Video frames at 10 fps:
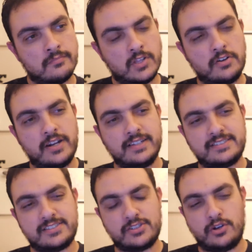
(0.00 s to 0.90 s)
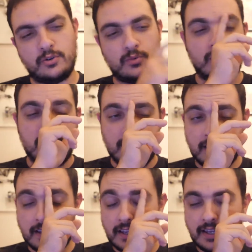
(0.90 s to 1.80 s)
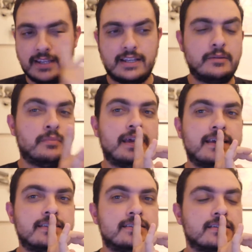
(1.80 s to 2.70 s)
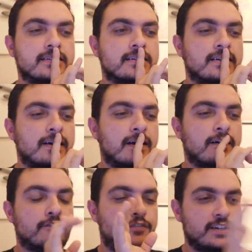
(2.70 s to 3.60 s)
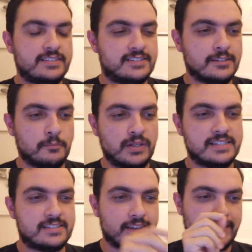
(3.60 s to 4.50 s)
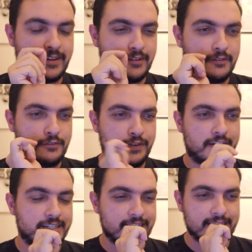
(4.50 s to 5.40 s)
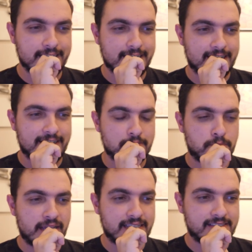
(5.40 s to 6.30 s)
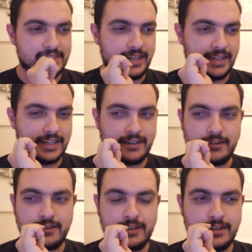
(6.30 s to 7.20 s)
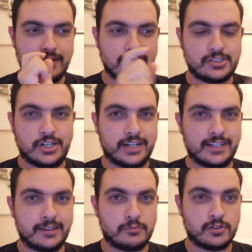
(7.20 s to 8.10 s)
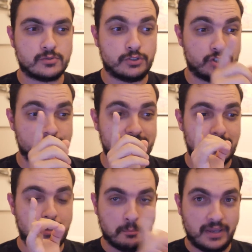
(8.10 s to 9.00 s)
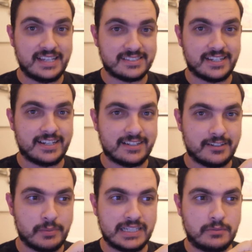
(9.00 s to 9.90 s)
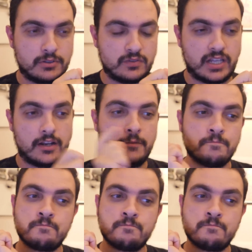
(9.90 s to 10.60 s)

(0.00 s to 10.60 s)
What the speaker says: Alright, so Eli made very simplistic, very basic juggling balls, which is amazing, and he made them out of denim.